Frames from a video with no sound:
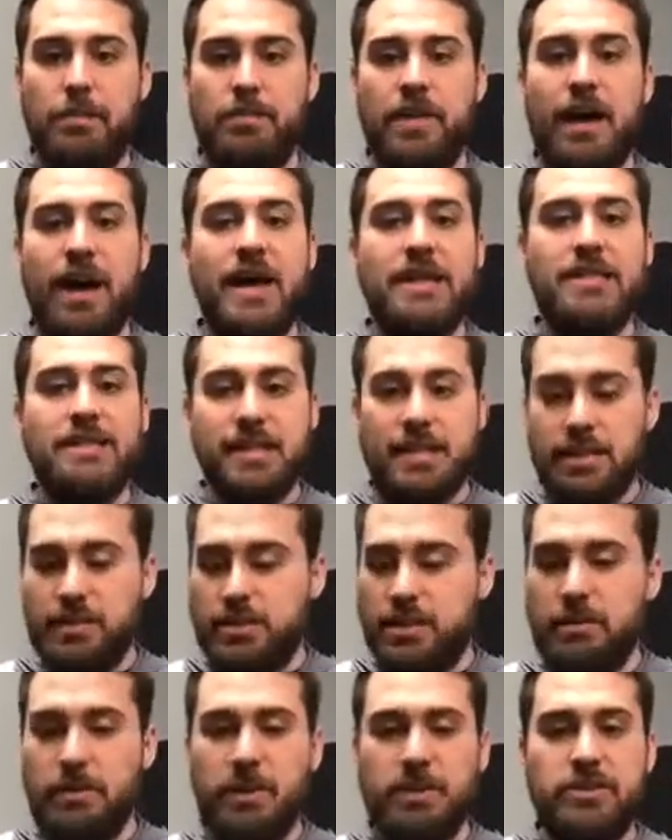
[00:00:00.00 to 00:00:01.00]
that I see
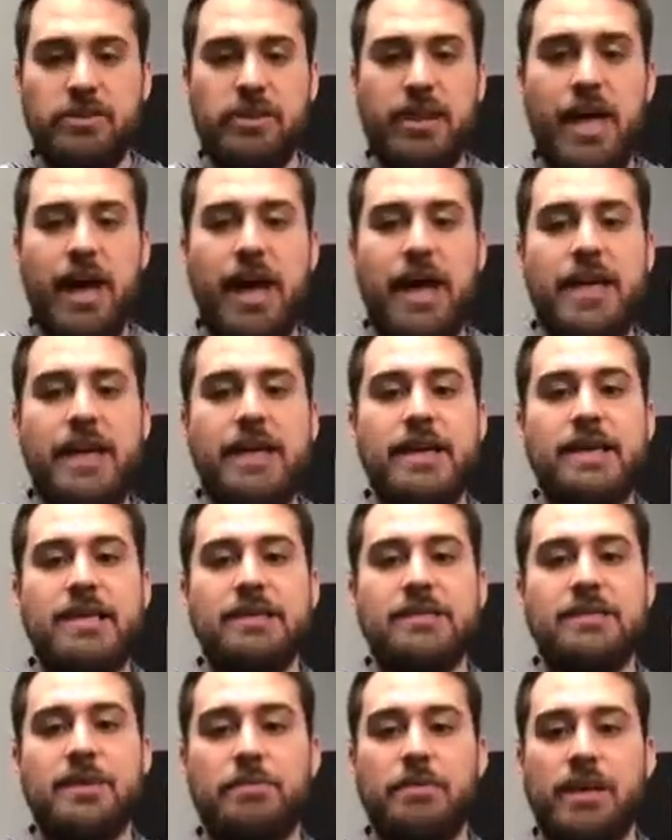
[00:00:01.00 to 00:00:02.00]
contributing to that
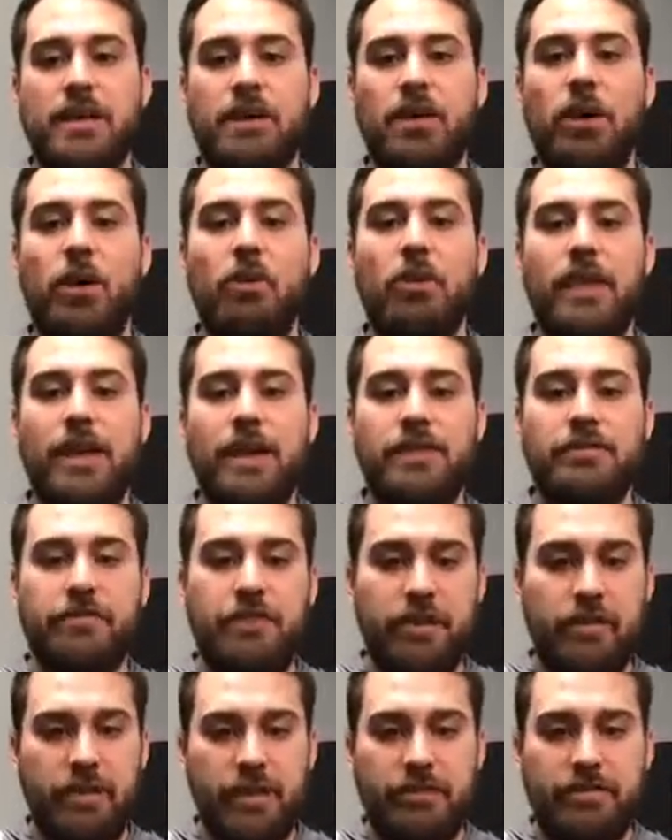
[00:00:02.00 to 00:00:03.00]
is something called
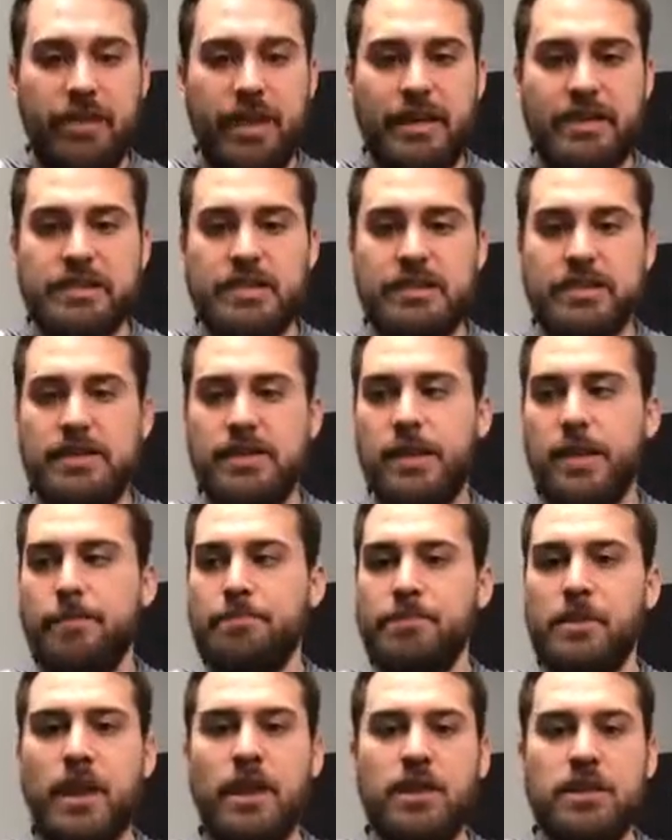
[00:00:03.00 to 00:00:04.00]
infant reflexes.
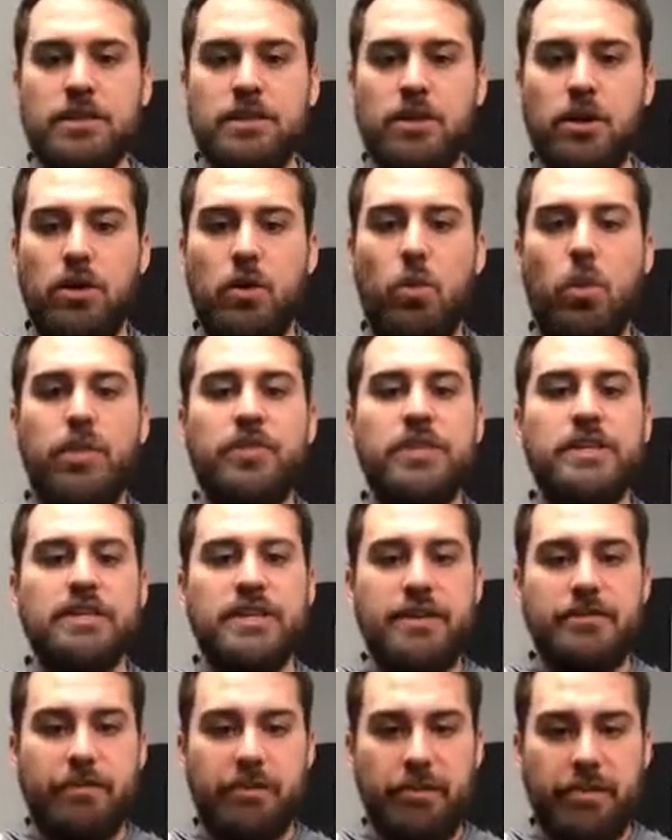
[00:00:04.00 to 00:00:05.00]
So what these
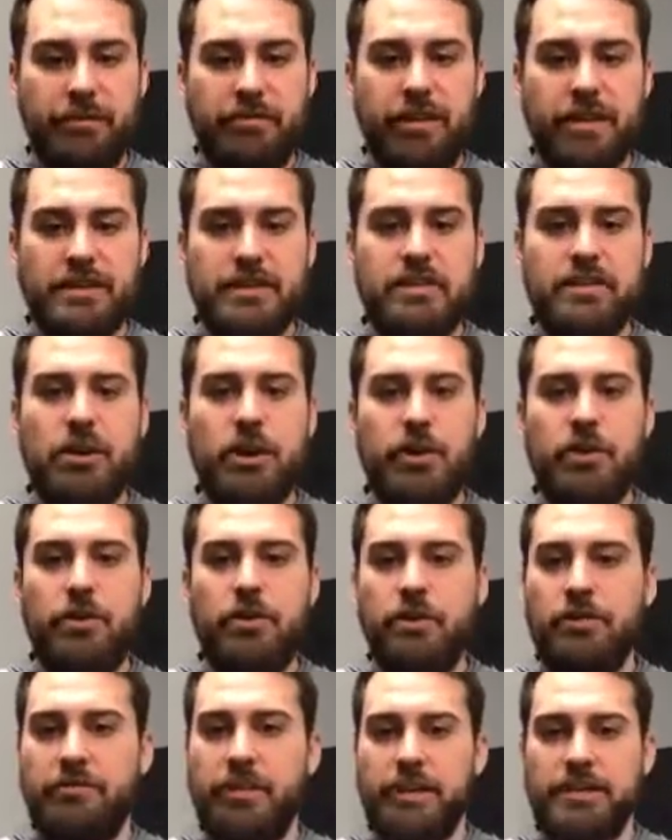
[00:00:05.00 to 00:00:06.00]
infant reflexes are, they're
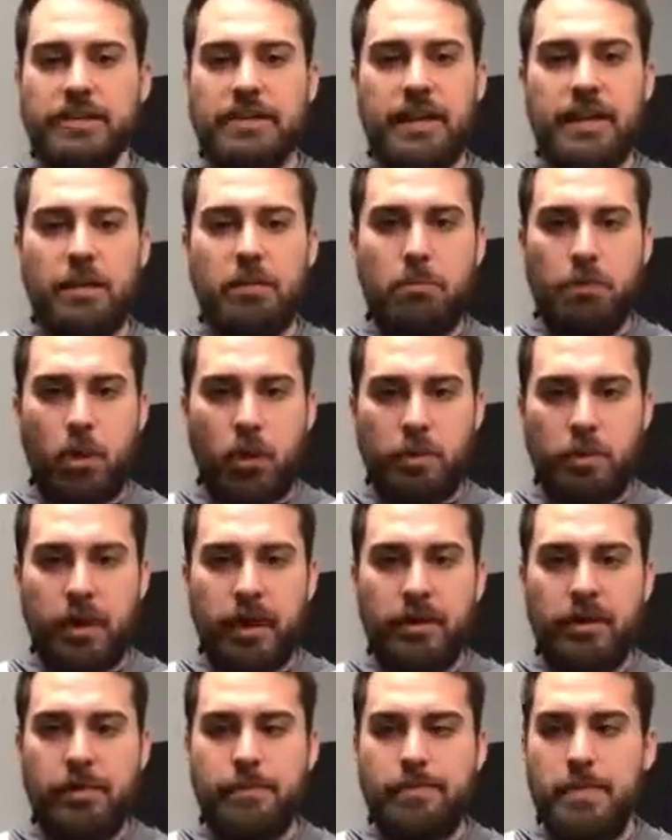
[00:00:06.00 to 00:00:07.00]
reflexes that you're born
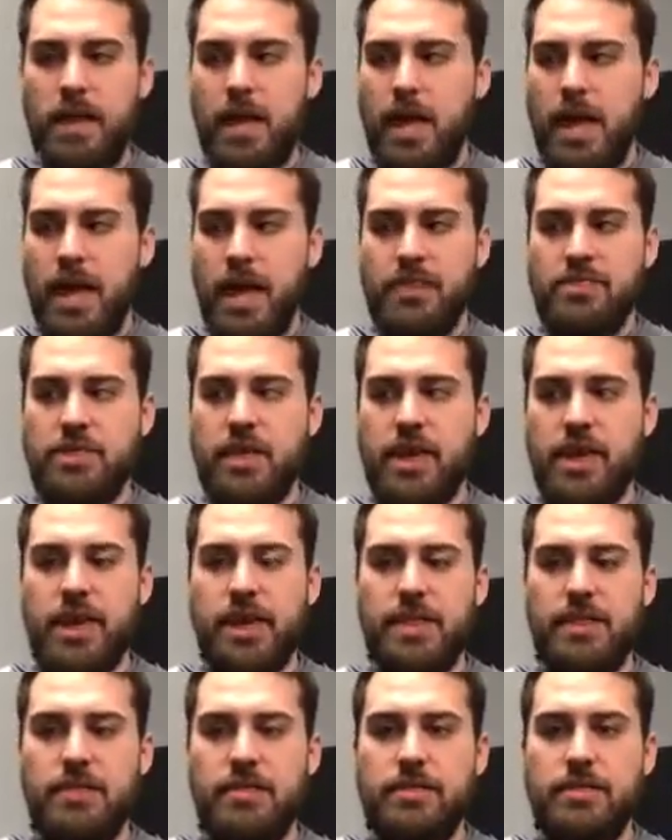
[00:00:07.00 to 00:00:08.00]
with, and
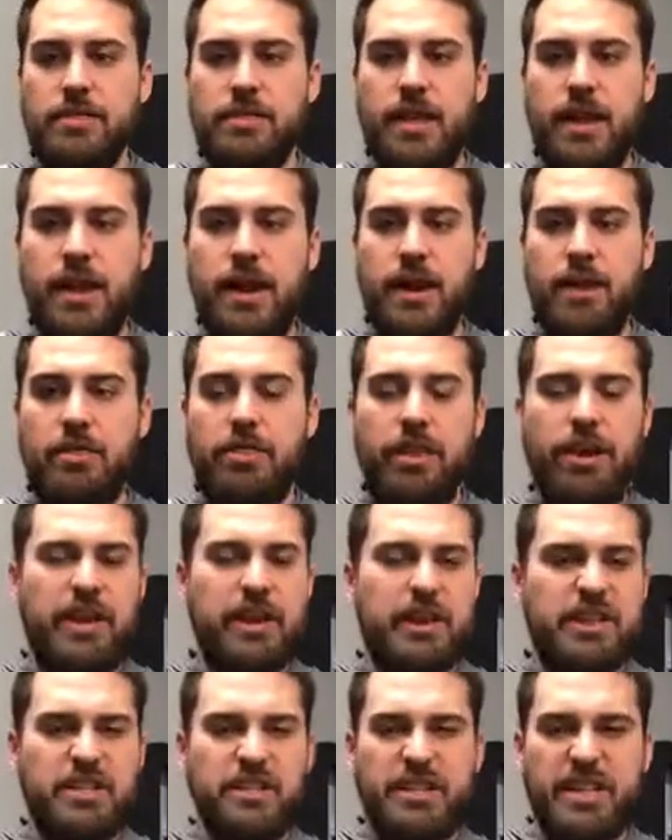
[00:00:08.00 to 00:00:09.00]
then they're there
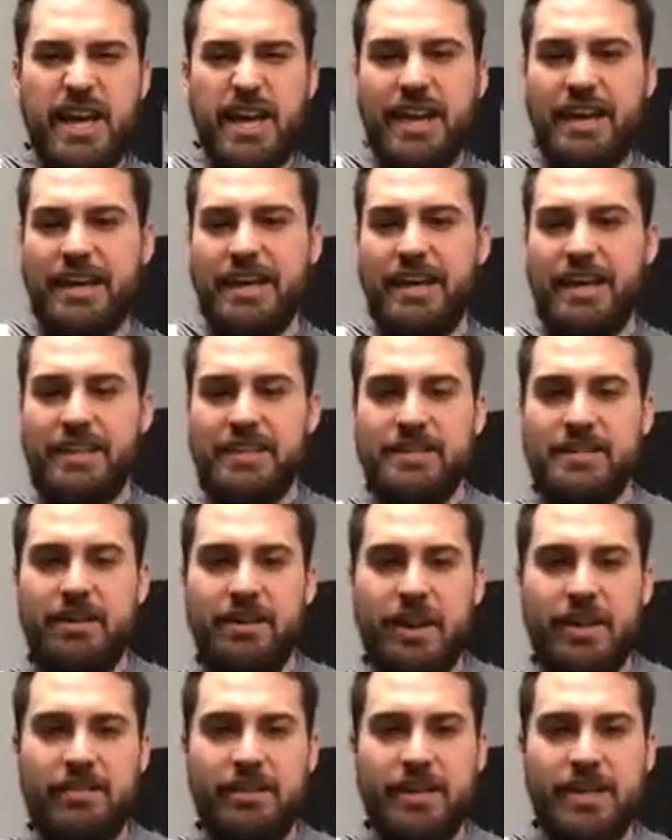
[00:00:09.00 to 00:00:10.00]
to just kind of
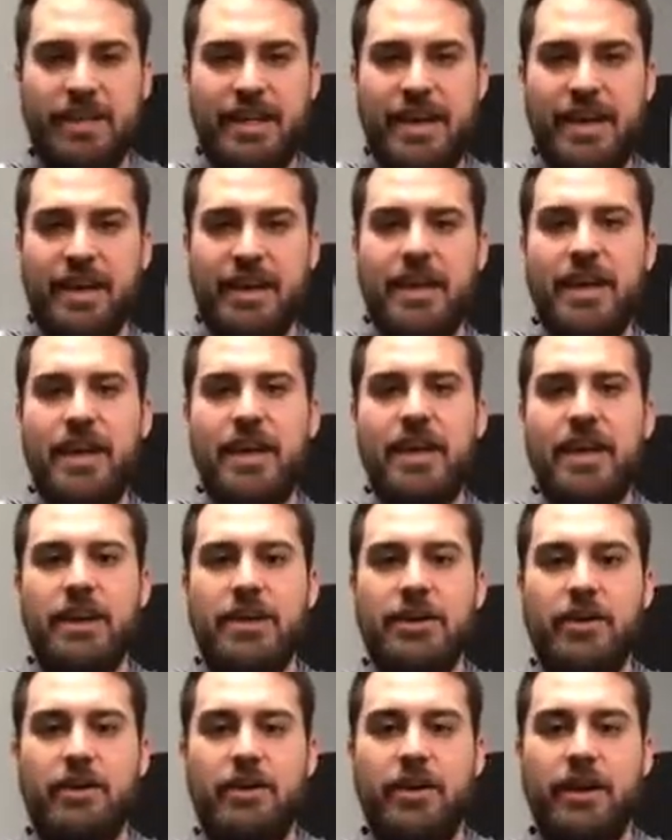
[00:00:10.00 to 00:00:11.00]
kickstart everything.
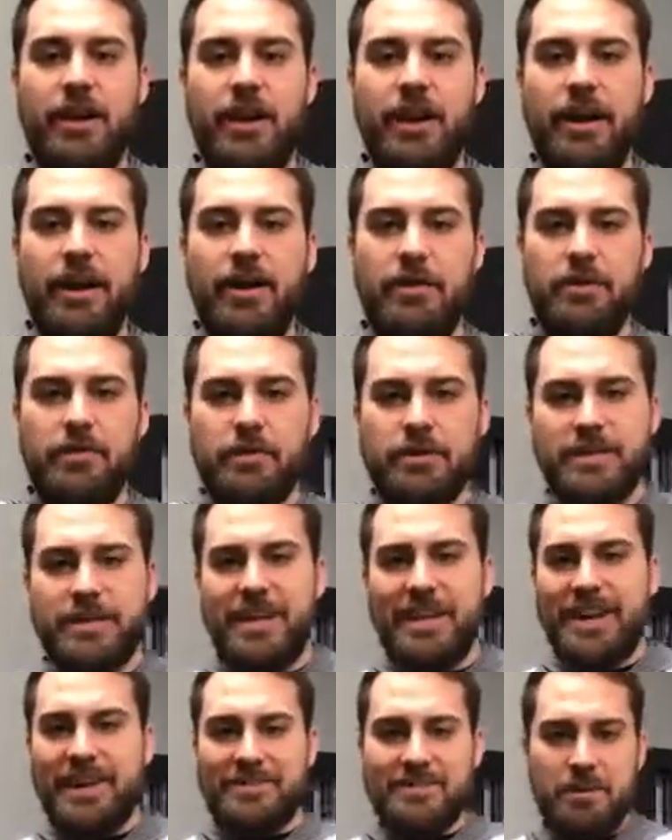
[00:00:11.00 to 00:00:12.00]
One
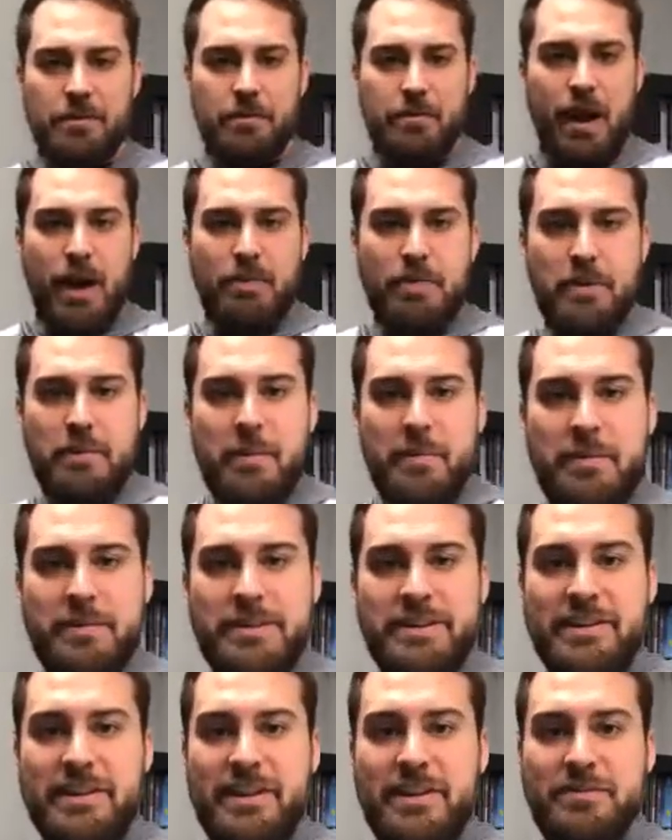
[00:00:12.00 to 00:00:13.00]
second, I have something pop up on my
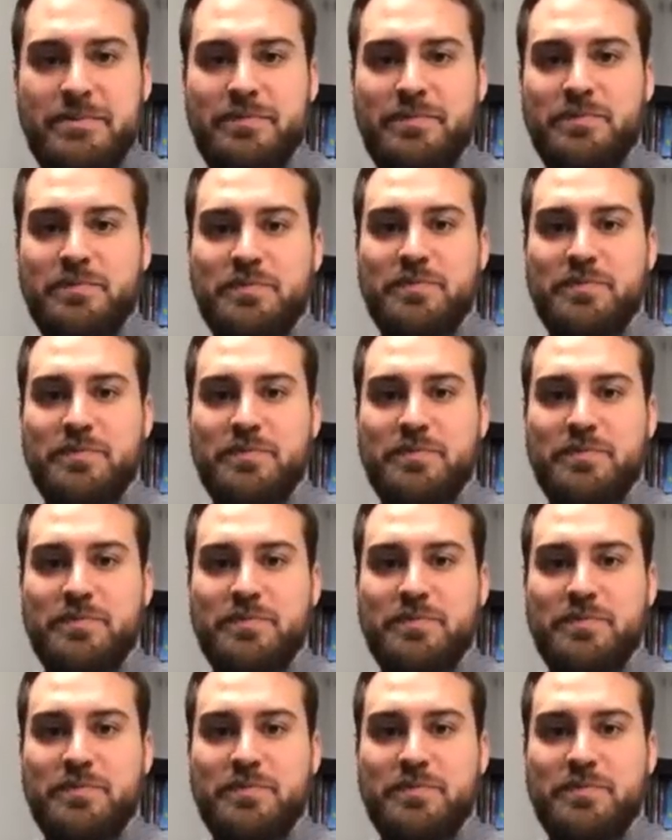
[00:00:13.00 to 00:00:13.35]
screen.